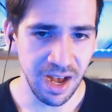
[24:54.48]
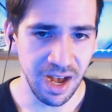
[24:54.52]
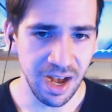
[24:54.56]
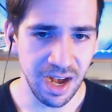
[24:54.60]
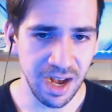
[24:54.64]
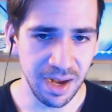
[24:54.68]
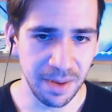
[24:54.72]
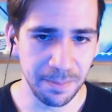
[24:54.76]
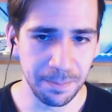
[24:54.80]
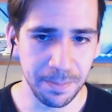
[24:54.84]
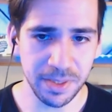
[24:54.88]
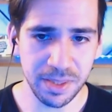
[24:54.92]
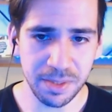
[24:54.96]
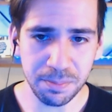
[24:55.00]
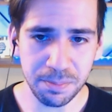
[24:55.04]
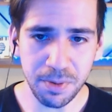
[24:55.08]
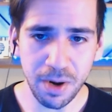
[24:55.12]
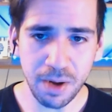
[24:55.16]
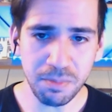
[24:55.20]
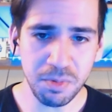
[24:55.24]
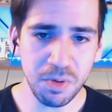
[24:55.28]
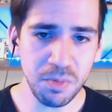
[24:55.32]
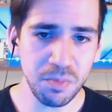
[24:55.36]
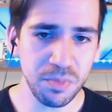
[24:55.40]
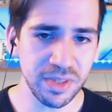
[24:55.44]
Uh, but the
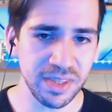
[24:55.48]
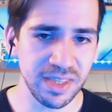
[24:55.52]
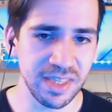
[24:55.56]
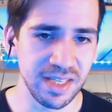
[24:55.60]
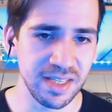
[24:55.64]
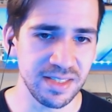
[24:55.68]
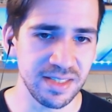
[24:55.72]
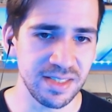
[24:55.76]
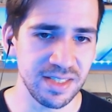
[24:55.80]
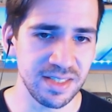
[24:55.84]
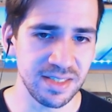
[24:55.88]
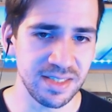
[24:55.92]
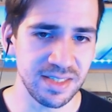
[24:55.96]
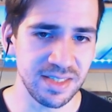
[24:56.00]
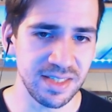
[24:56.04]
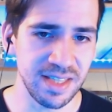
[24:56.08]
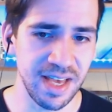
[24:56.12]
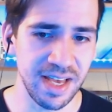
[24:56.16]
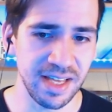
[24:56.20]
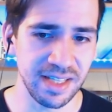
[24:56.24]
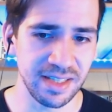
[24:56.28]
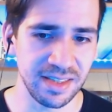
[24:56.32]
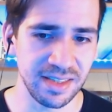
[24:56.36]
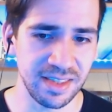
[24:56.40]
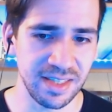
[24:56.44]
problem with this is
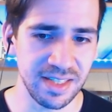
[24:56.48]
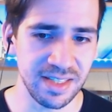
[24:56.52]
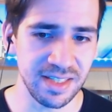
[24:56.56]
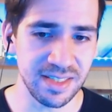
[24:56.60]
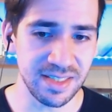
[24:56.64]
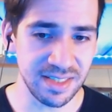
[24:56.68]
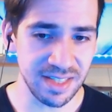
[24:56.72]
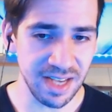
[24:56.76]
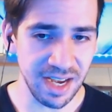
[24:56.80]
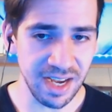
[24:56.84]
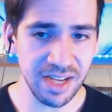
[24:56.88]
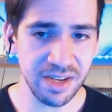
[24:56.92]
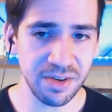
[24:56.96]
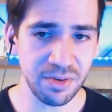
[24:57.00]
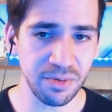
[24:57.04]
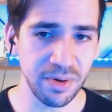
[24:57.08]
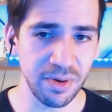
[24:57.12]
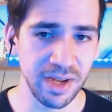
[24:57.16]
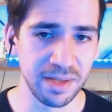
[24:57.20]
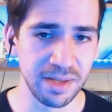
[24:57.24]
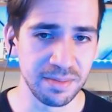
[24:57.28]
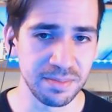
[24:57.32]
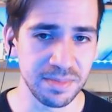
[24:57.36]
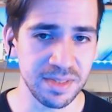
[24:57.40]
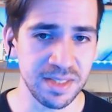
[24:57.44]
that these
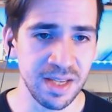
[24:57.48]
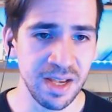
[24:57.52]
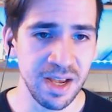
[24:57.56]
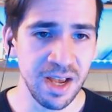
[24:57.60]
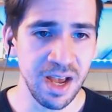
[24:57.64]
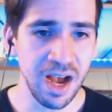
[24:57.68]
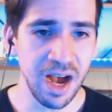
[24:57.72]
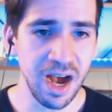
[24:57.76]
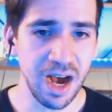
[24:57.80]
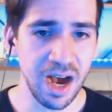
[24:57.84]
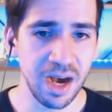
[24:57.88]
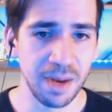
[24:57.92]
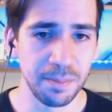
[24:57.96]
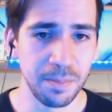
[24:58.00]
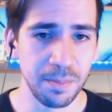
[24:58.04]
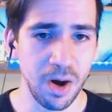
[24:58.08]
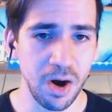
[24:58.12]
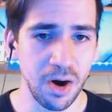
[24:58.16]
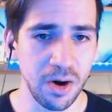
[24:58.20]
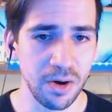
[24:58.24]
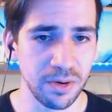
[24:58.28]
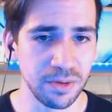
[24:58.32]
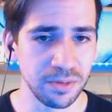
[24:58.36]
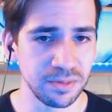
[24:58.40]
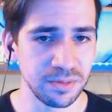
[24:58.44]
diagrams um,
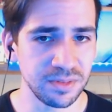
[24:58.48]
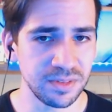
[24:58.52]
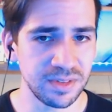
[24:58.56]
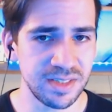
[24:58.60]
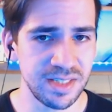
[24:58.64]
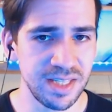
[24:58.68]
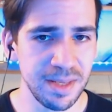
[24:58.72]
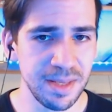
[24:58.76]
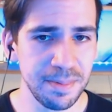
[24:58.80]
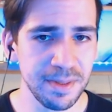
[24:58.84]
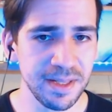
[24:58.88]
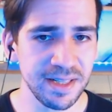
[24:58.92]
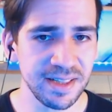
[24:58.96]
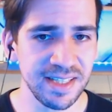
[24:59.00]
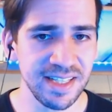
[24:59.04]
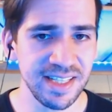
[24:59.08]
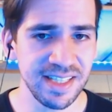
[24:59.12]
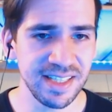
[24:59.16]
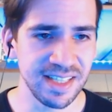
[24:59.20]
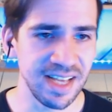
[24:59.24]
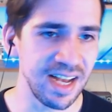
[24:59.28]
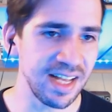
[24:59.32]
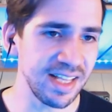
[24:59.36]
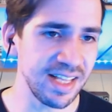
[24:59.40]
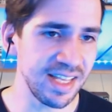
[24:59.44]
are typically
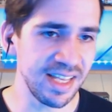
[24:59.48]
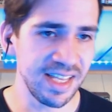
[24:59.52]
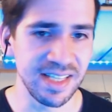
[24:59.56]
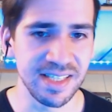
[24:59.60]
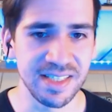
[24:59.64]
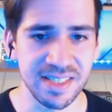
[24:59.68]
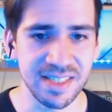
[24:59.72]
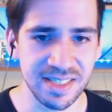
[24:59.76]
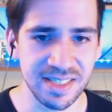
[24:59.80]
not in